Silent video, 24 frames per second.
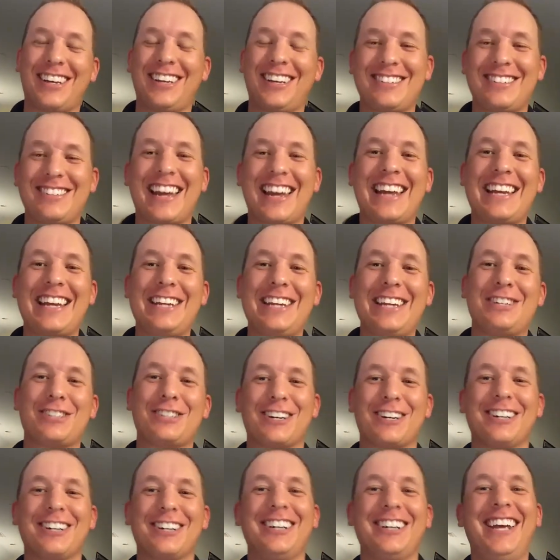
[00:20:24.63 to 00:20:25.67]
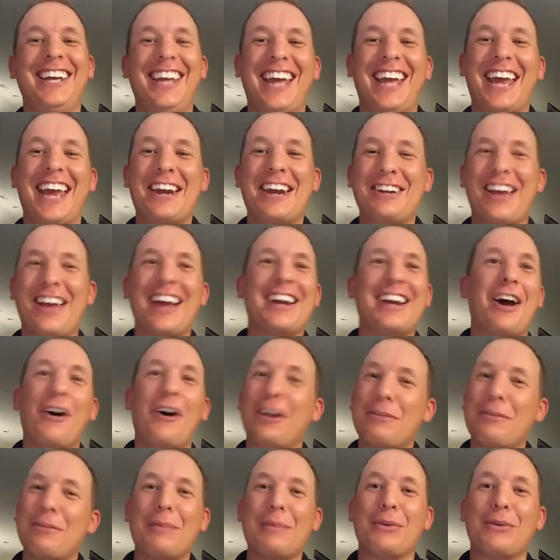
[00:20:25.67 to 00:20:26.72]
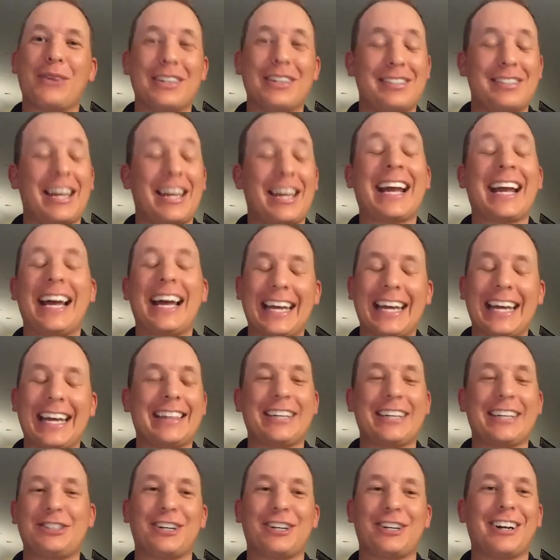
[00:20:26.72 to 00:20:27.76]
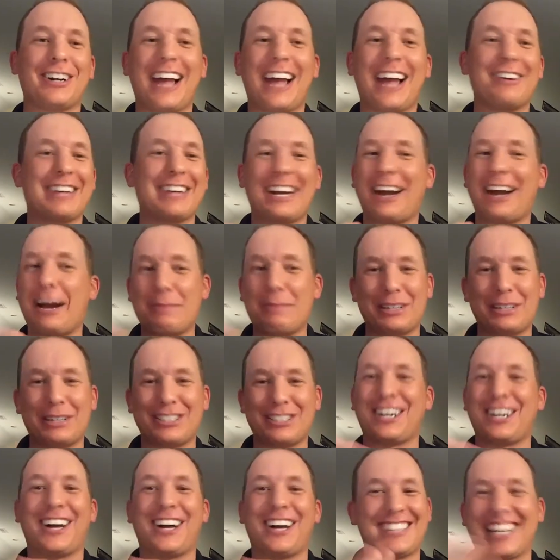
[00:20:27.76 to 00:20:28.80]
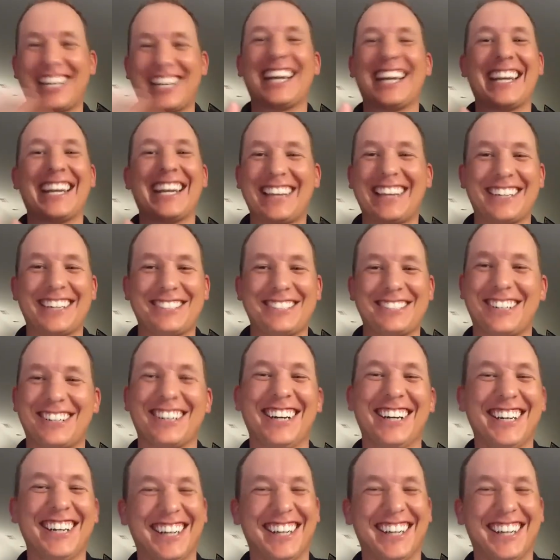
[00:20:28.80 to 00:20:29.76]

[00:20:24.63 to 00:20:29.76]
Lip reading: Nike shirt. And all I remember was, I got to get that shirt. I don't care how much it costs. I got to get that shirt.